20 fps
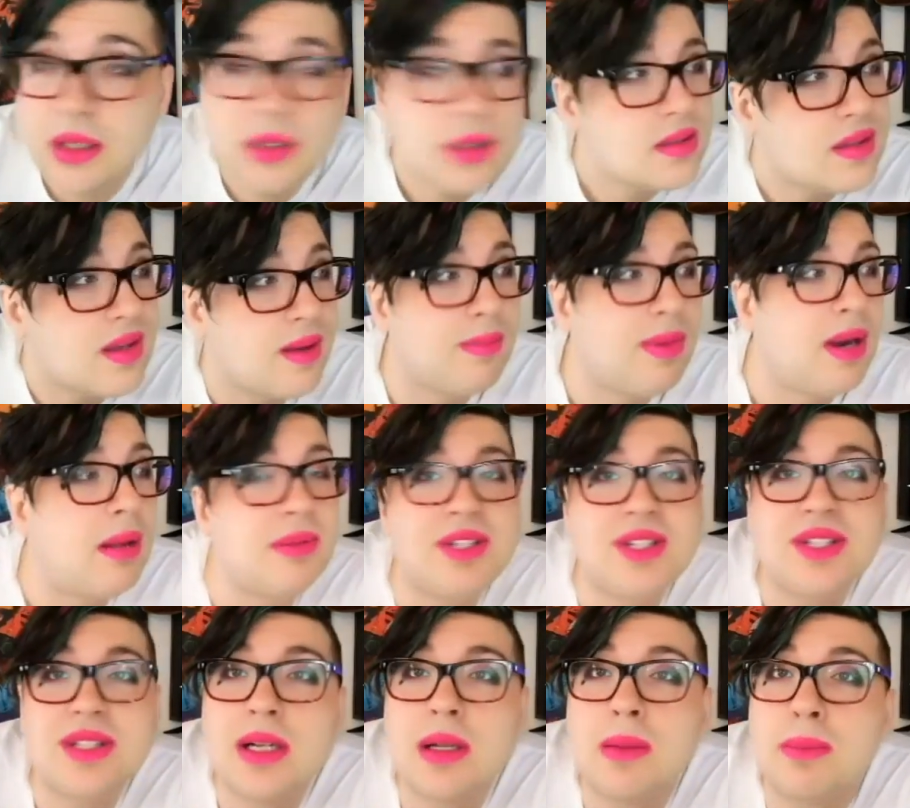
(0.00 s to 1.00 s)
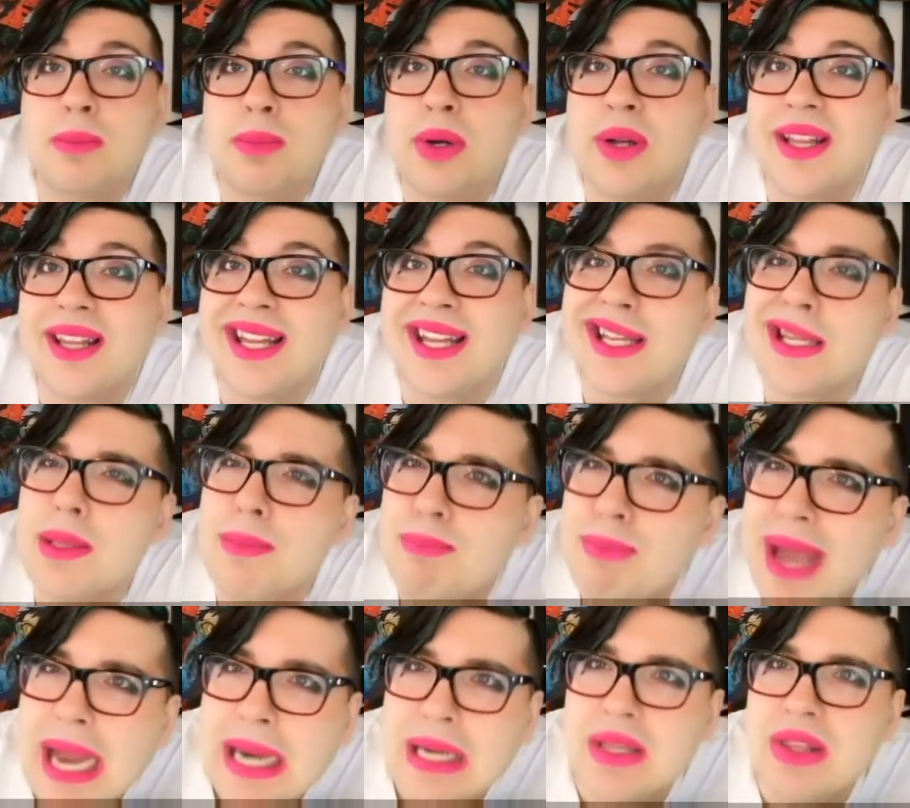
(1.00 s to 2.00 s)
So I'm probably just gonna put it like in the
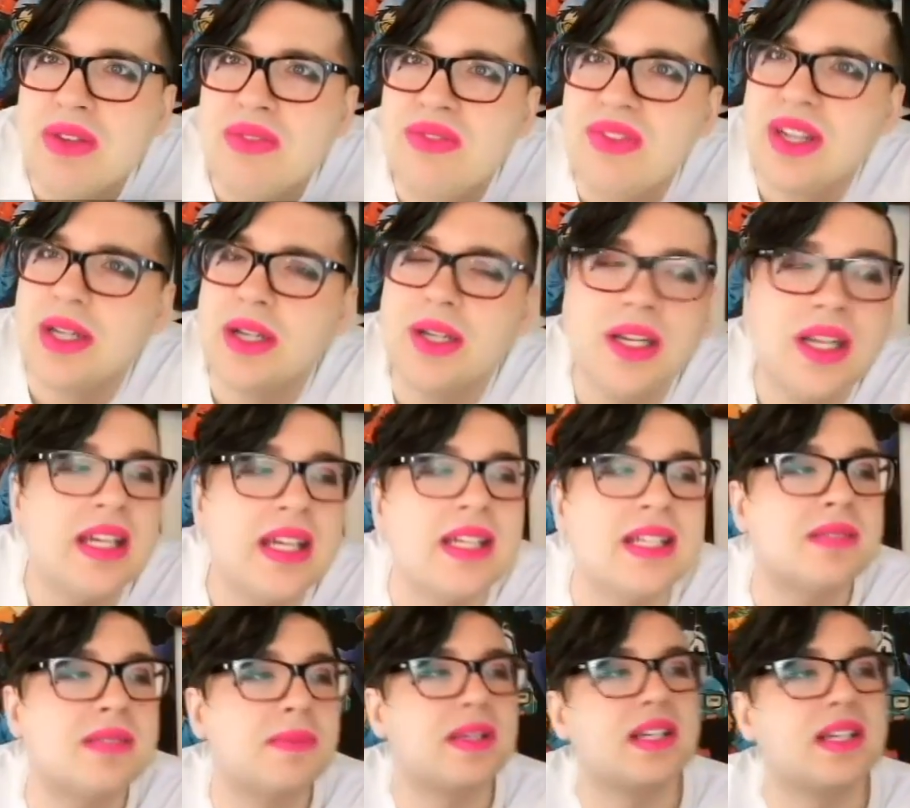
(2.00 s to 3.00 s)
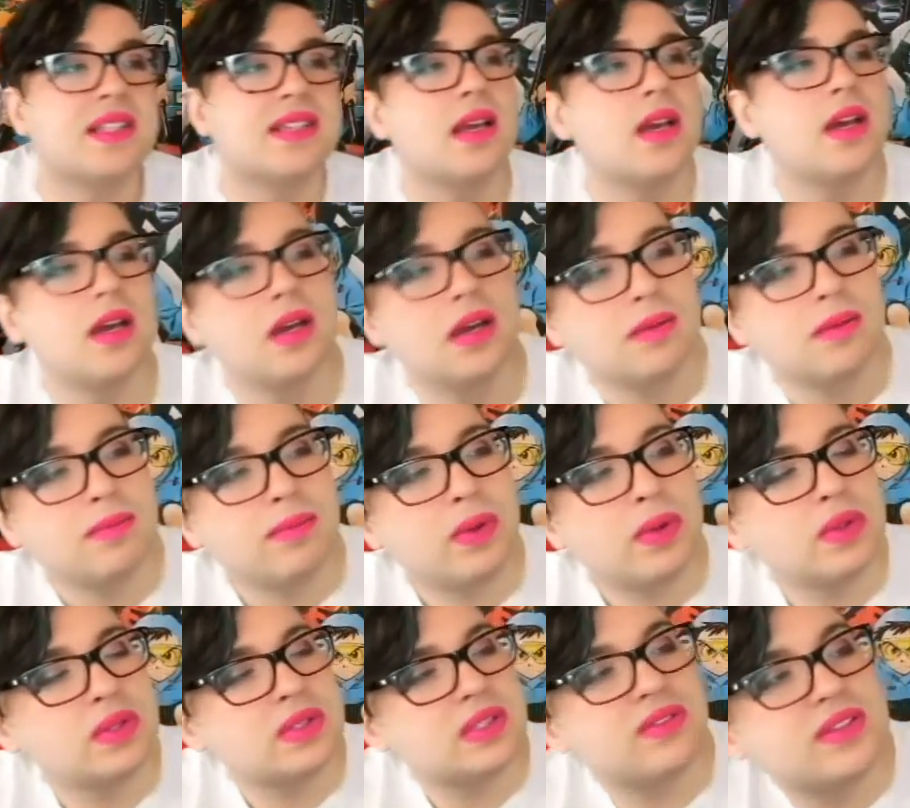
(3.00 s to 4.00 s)
back of the figure case, because
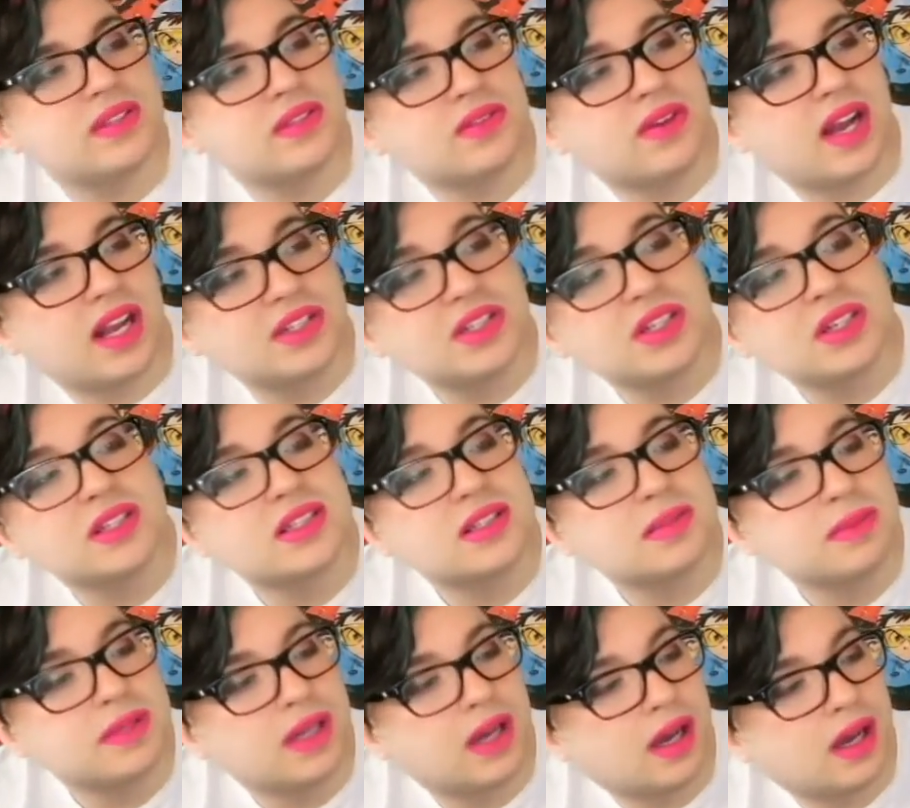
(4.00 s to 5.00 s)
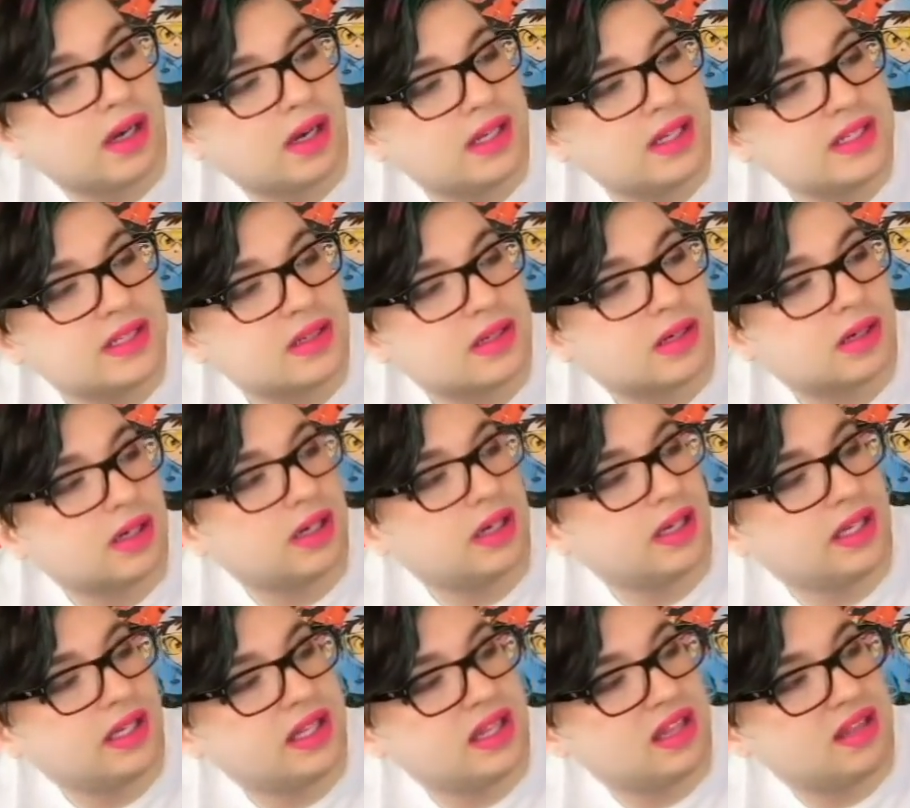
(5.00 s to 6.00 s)
most of the scratches, to be honest, are
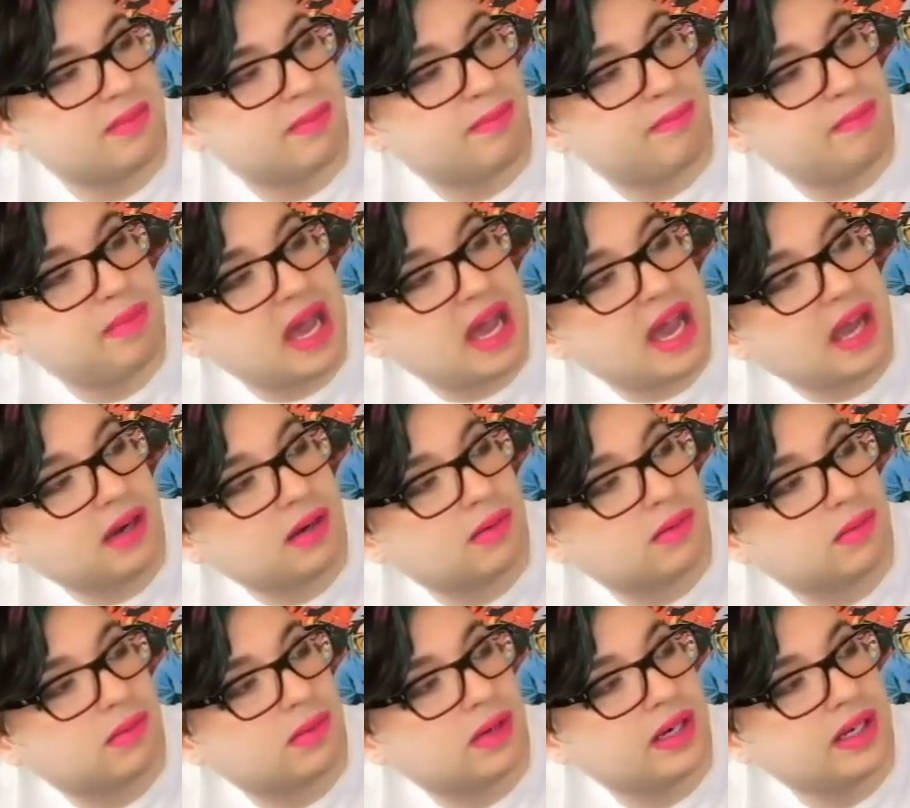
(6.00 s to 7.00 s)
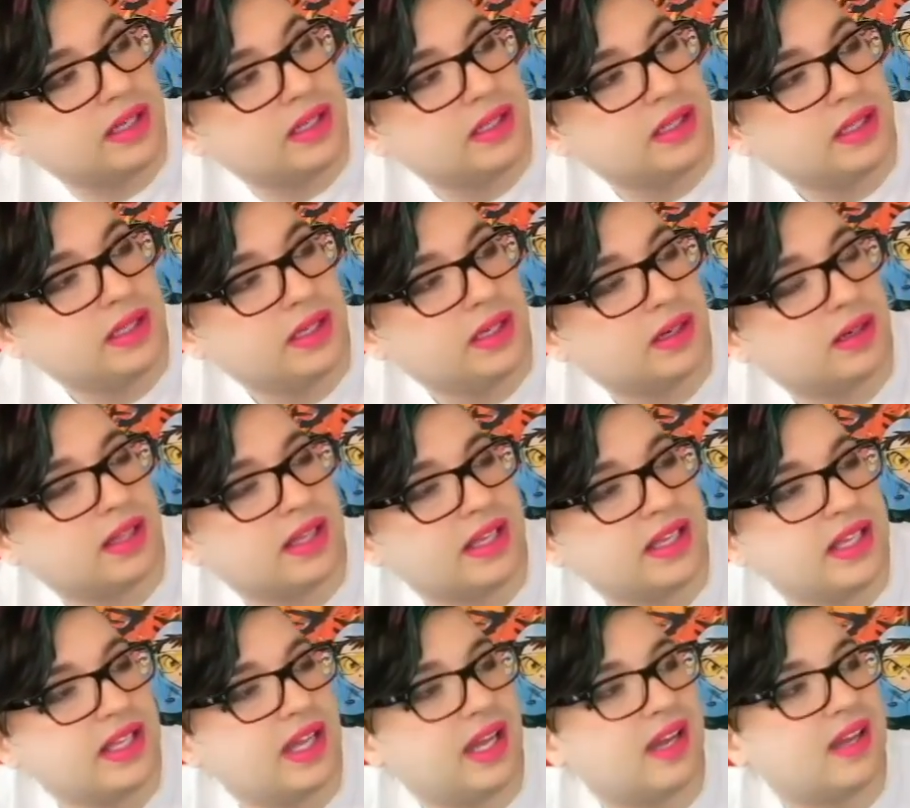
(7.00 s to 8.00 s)
in the back right here. Like,
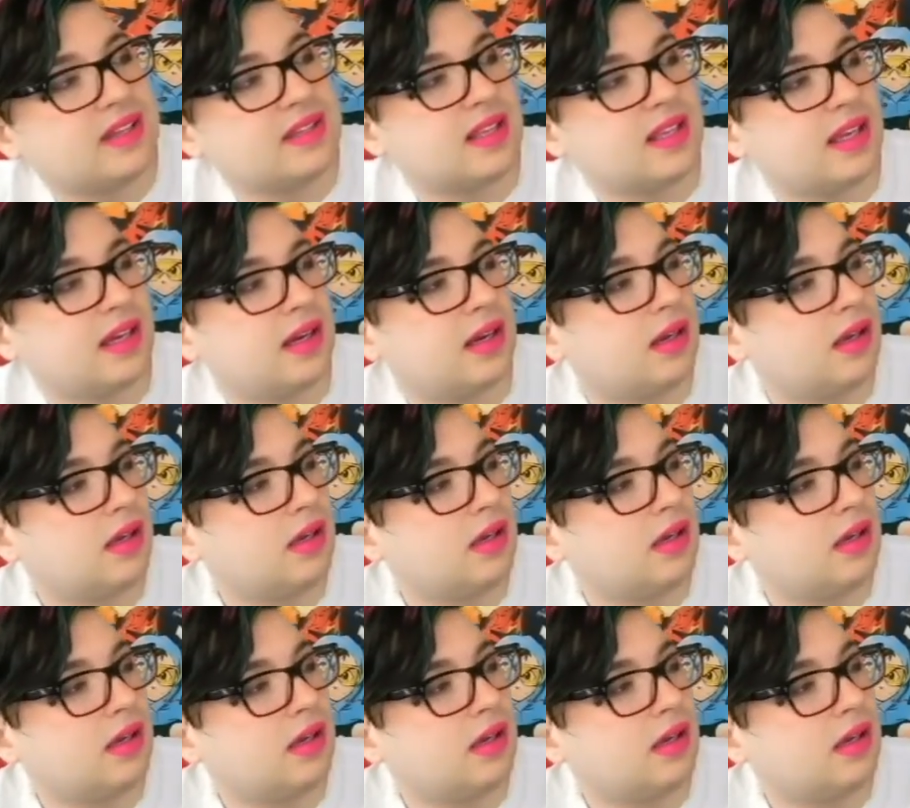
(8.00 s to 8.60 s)
he has like